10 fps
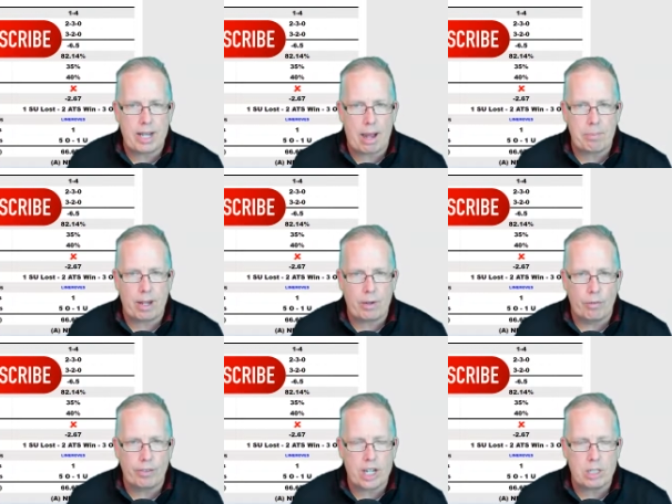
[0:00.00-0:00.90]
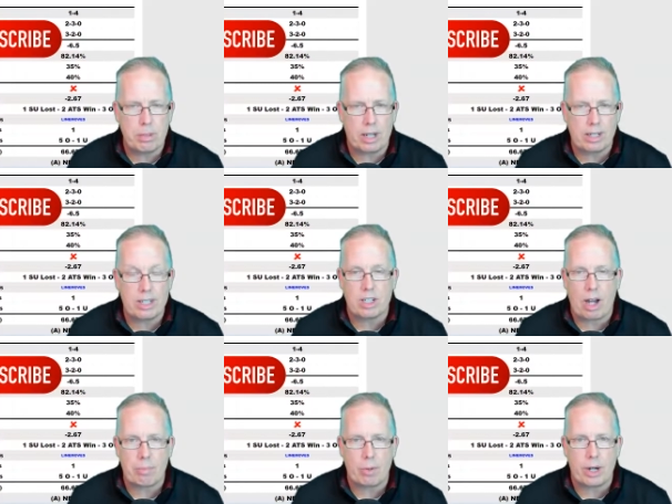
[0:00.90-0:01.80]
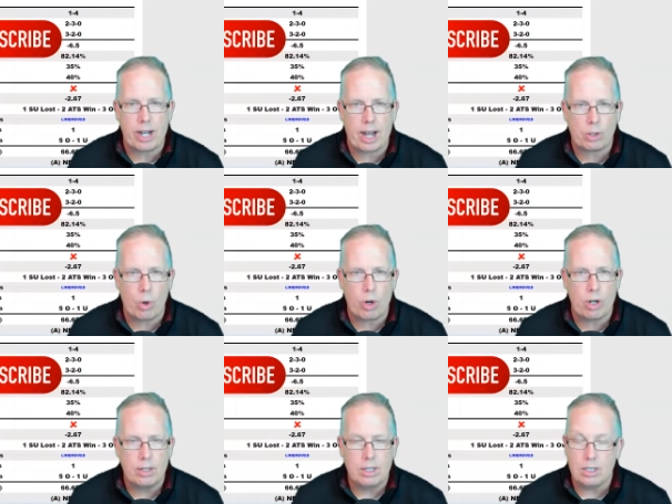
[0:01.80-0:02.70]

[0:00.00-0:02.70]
tapping that notification bell in the top right hand corner.